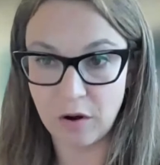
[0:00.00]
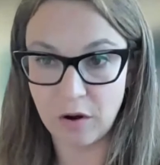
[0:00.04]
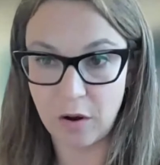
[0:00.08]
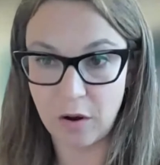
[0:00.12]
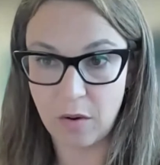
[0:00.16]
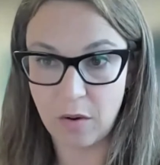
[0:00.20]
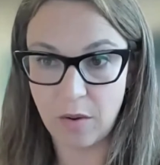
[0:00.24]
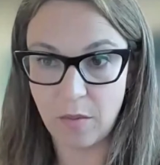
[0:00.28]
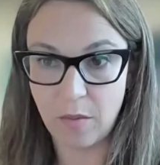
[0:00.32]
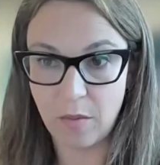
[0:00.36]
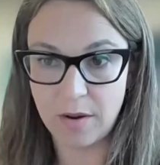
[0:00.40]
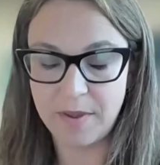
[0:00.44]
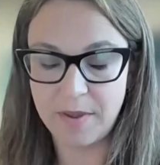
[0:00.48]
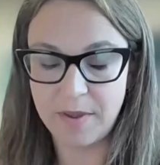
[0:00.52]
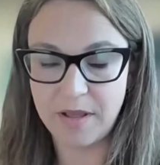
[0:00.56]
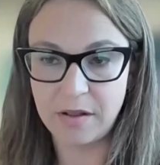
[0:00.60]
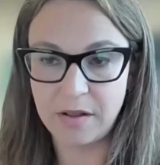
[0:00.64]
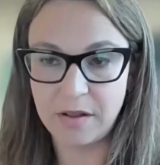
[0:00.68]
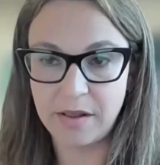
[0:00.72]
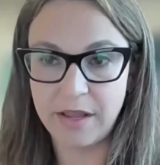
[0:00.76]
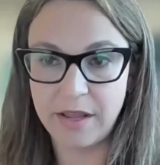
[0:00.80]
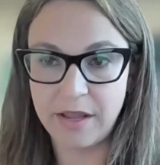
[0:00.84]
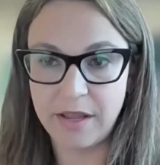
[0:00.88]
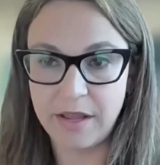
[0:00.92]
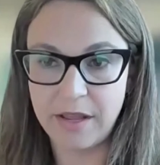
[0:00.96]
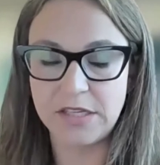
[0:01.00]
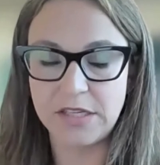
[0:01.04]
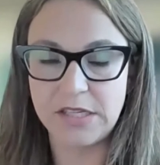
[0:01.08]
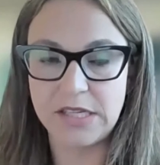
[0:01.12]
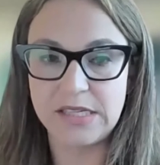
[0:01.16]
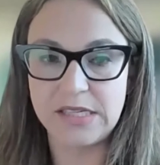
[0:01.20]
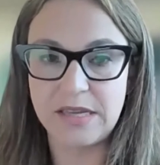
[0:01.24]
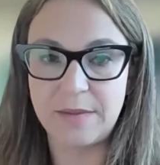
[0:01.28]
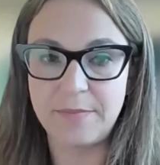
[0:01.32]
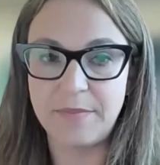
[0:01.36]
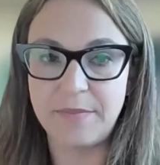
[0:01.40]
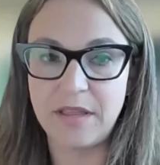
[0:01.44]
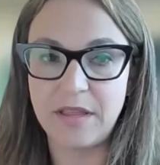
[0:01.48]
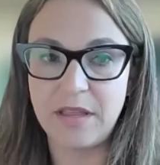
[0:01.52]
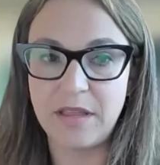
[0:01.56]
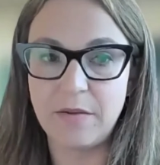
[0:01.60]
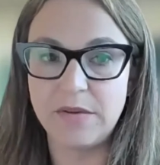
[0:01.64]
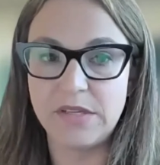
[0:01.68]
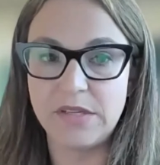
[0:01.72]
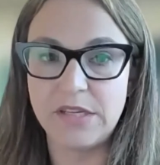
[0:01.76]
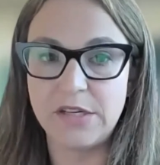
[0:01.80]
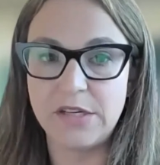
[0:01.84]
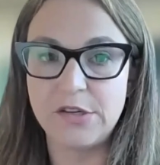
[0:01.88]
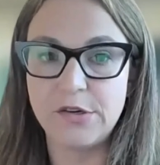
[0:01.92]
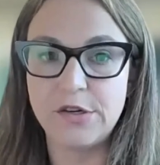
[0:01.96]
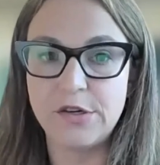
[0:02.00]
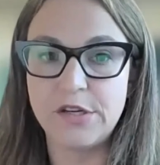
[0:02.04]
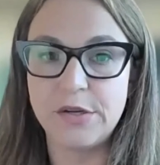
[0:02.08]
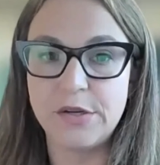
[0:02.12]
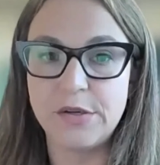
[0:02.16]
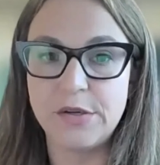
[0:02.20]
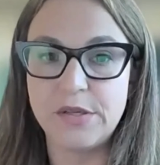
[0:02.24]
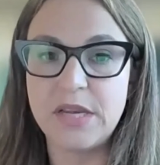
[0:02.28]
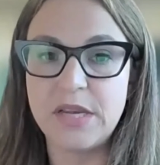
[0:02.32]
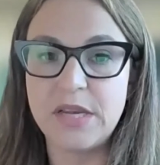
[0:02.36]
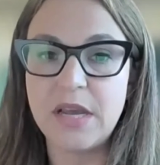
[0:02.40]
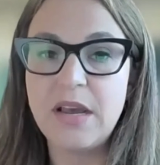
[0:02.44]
I want to be clear. This is something that was introduced